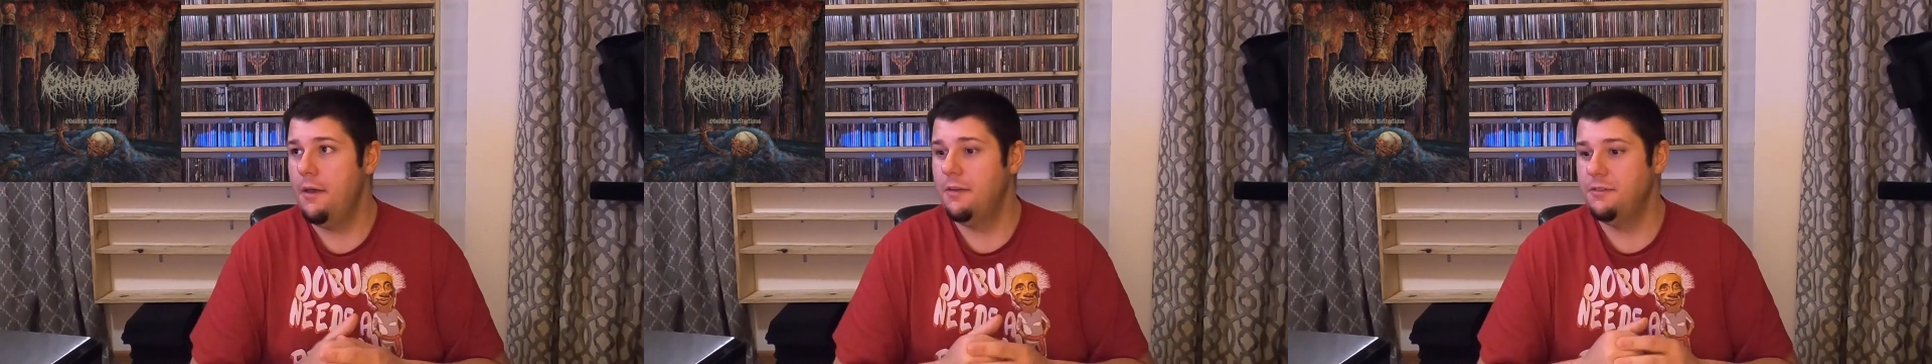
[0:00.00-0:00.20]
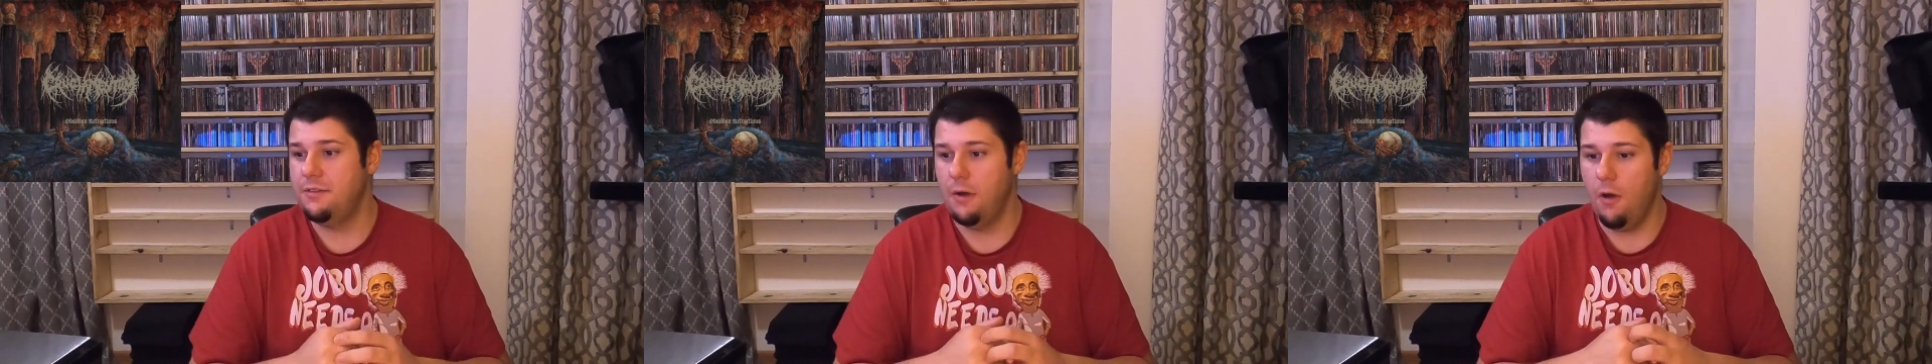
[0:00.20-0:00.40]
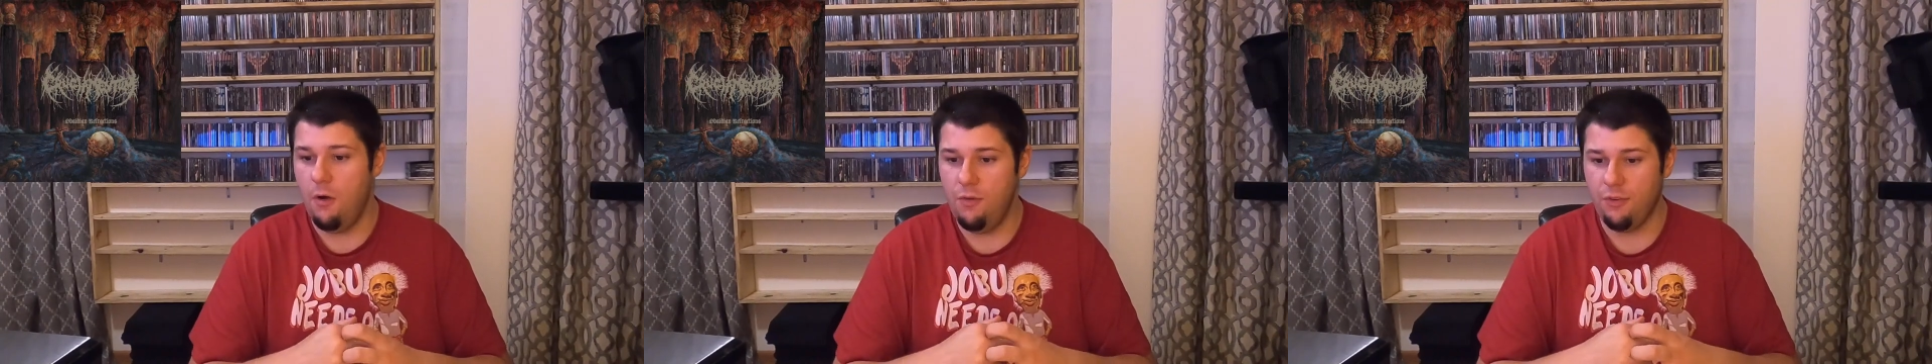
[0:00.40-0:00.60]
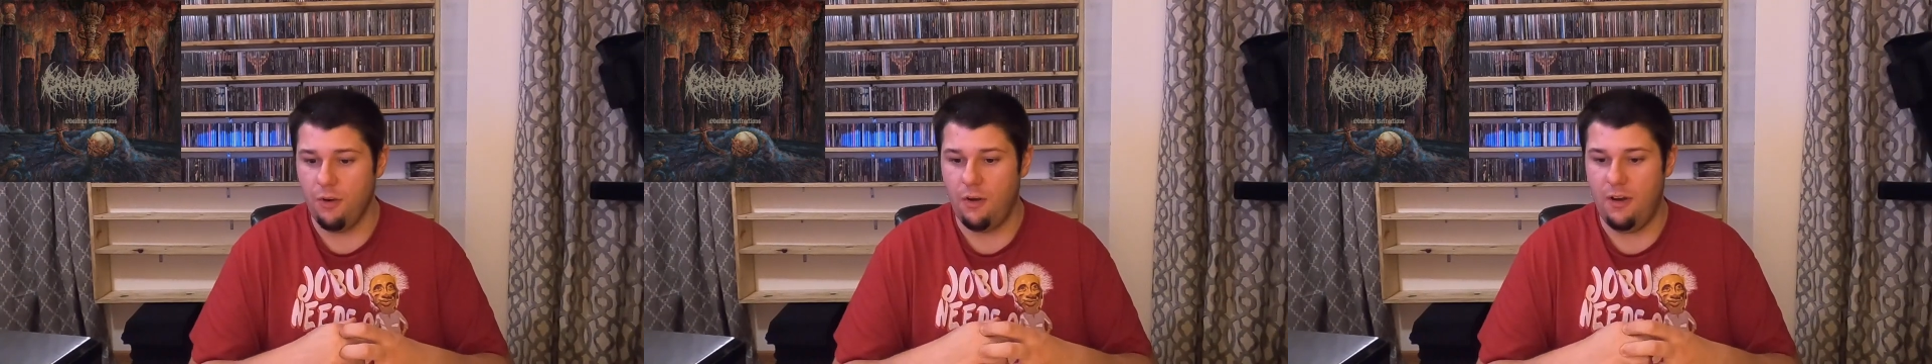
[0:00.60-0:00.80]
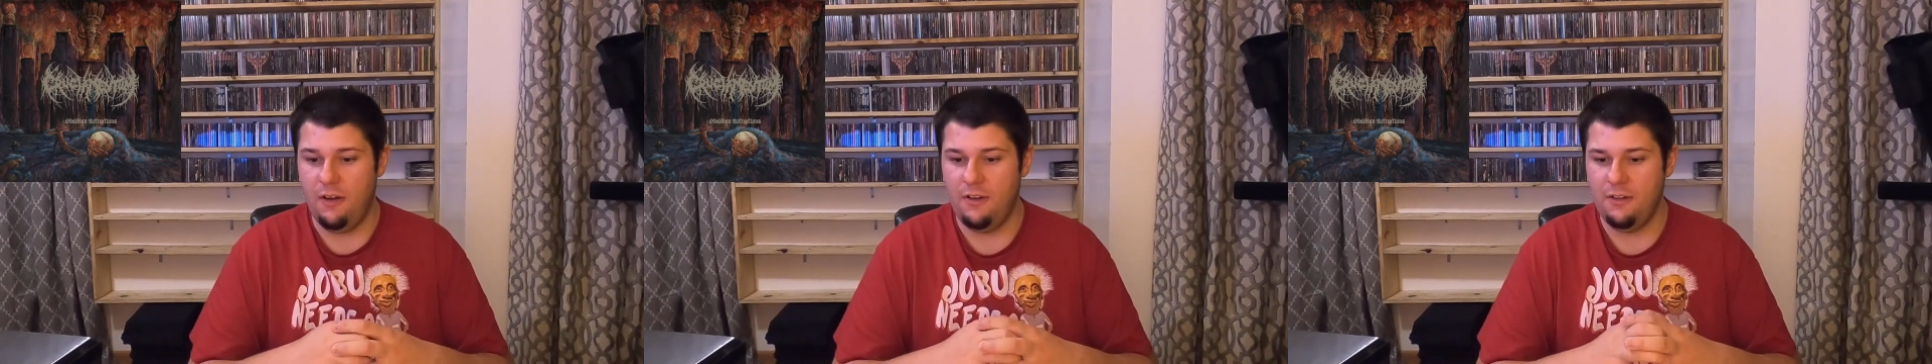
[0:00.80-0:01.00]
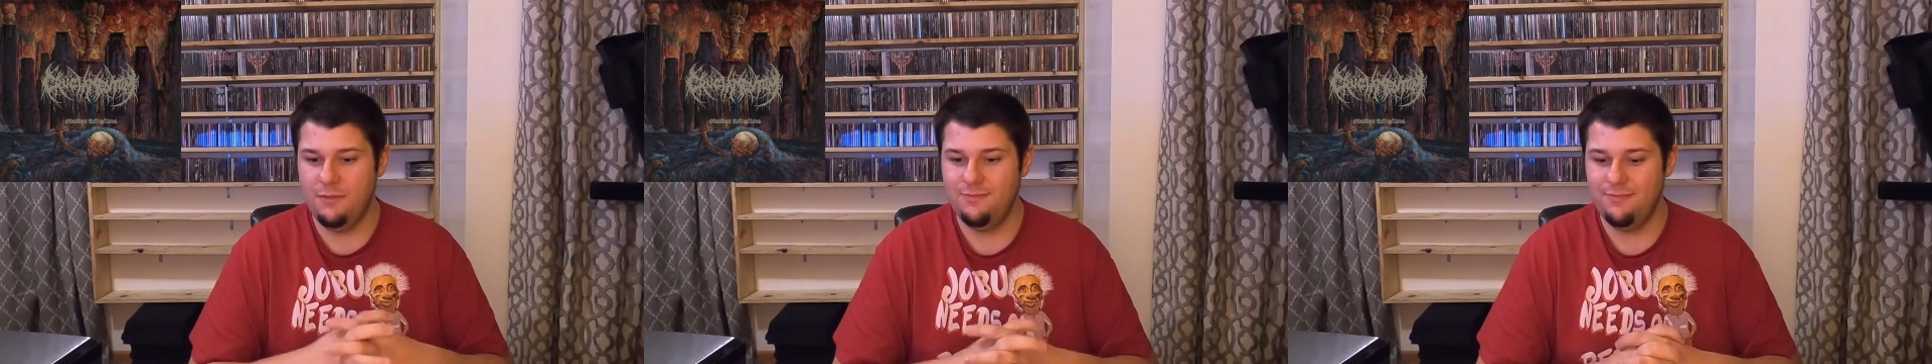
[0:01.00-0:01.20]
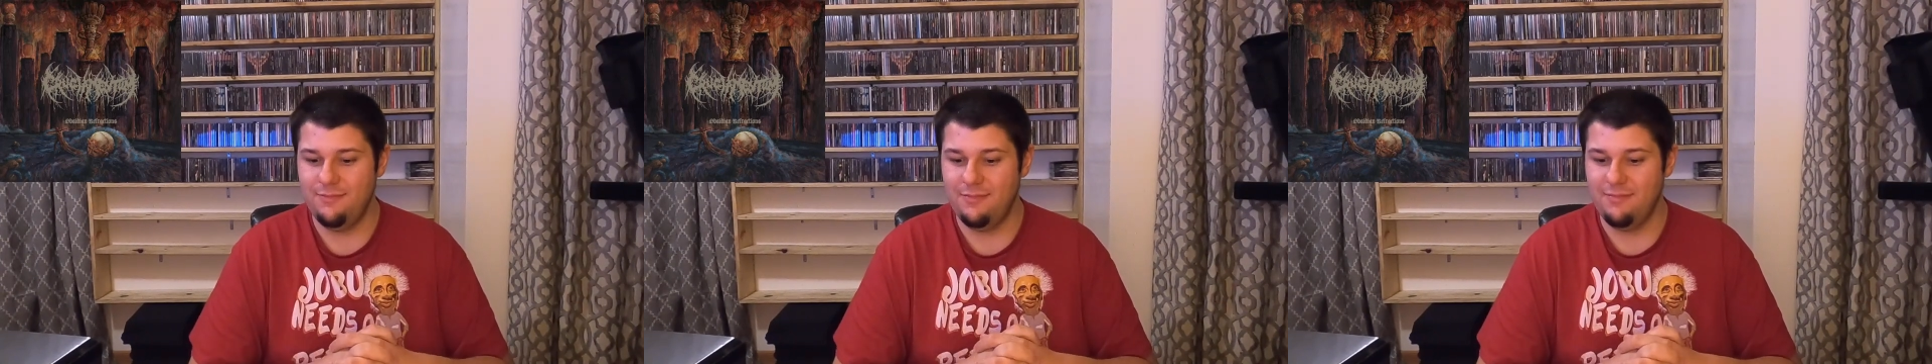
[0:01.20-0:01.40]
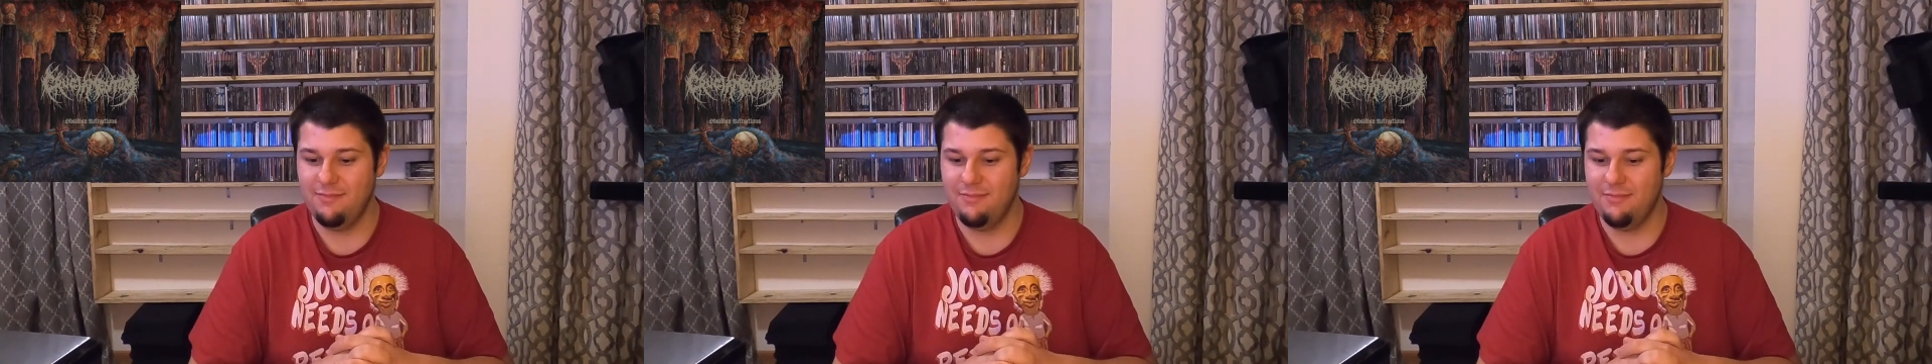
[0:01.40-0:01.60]
So overall,
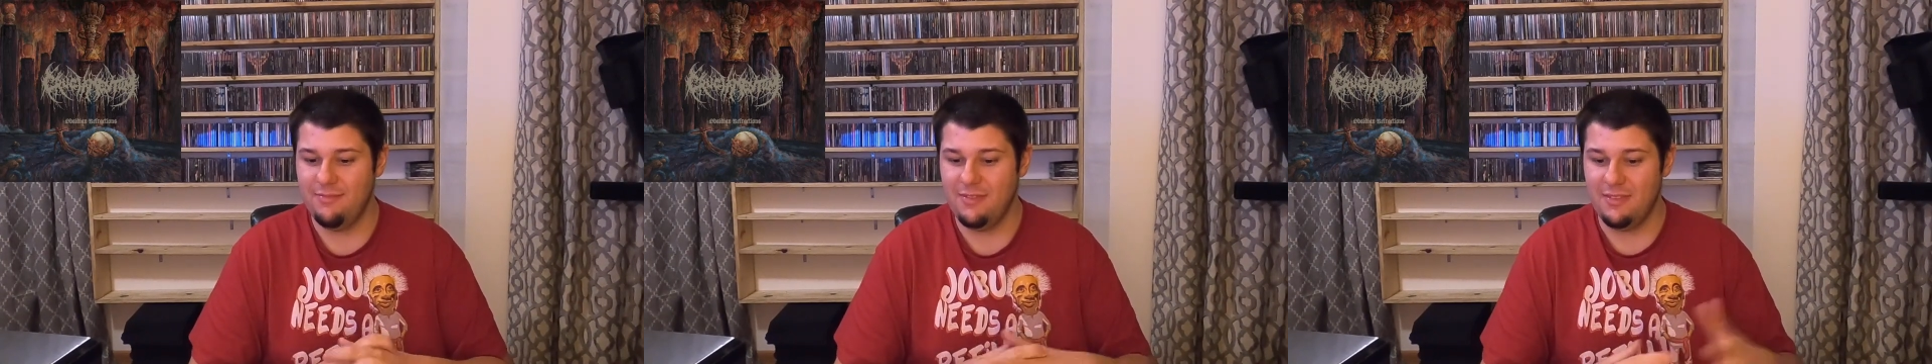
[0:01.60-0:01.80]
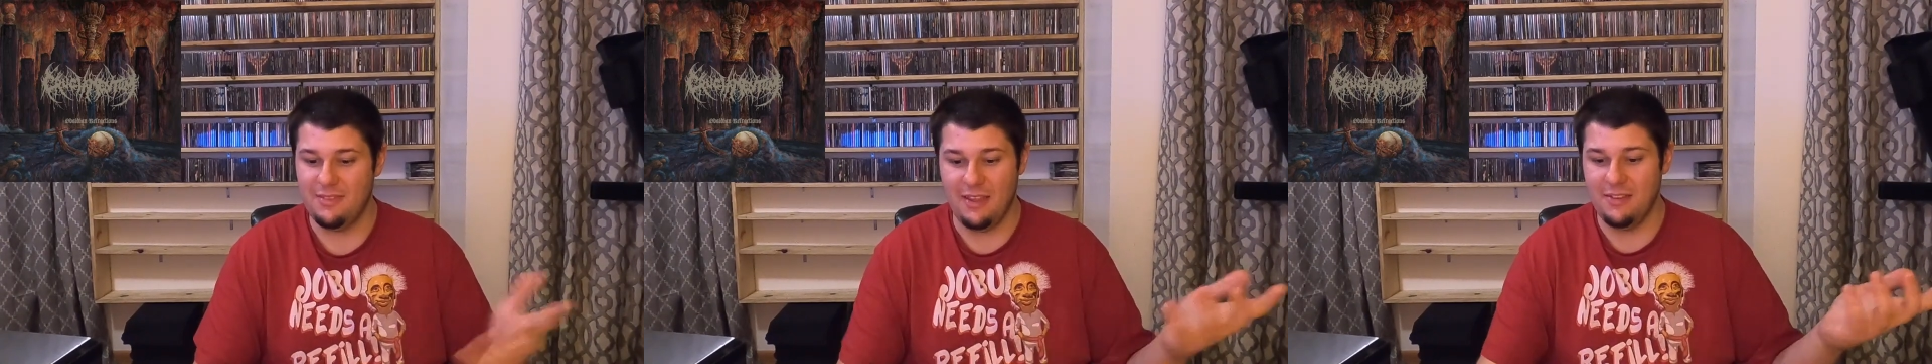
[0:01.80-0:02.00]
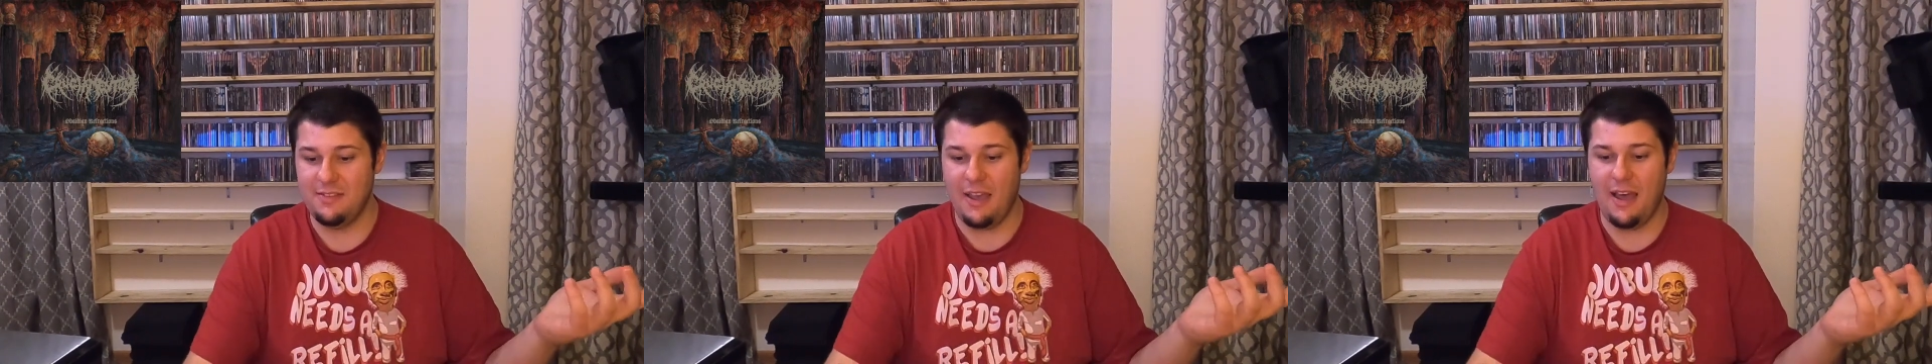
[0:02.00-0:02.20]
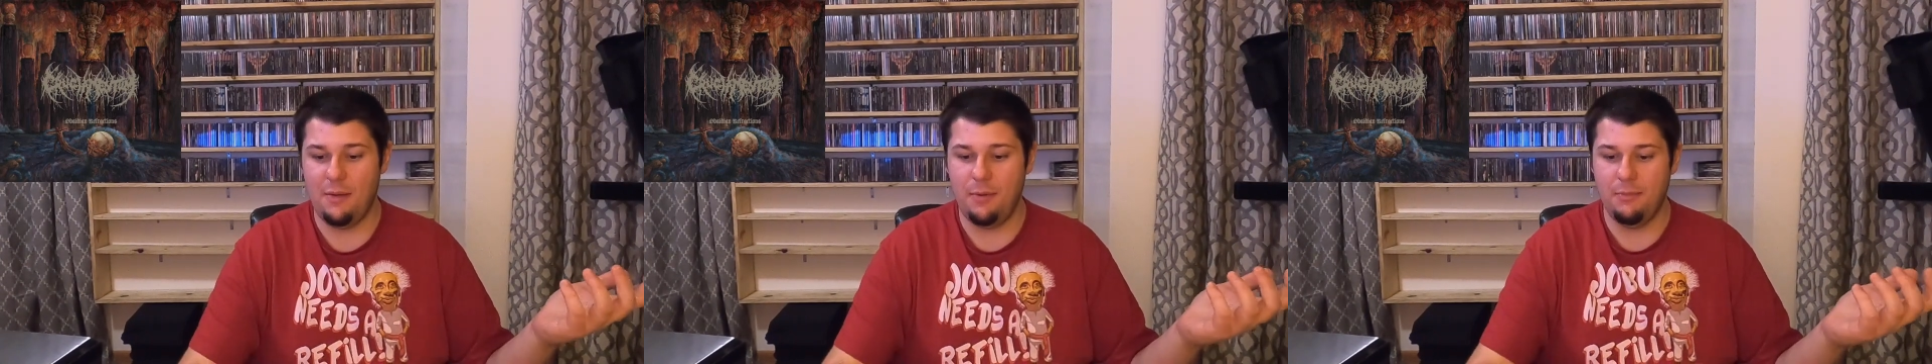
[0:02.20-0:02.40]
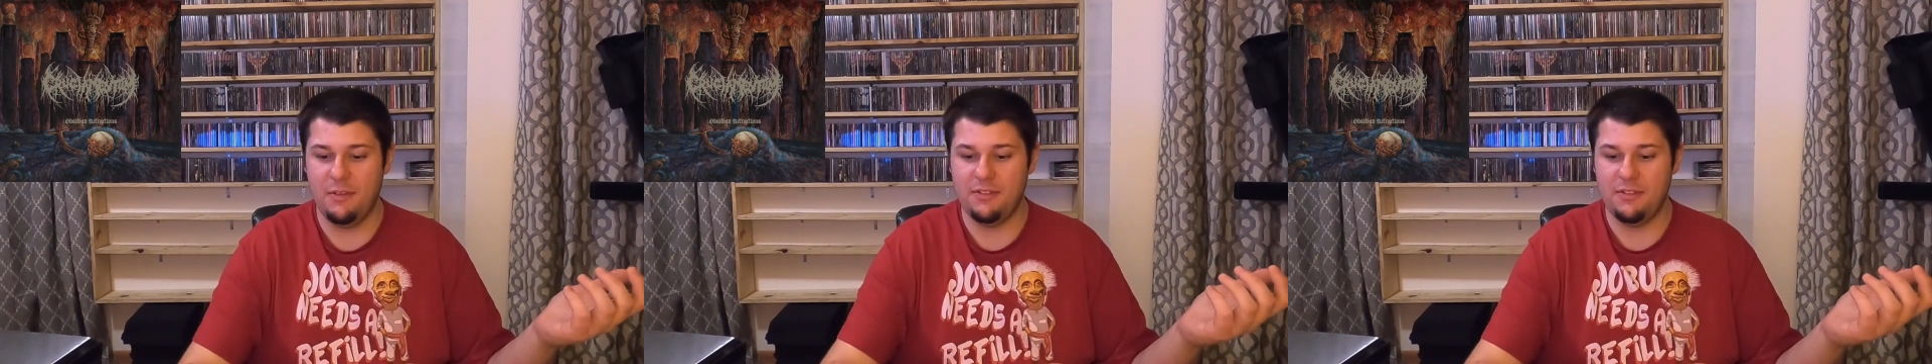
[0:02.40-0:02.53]
this album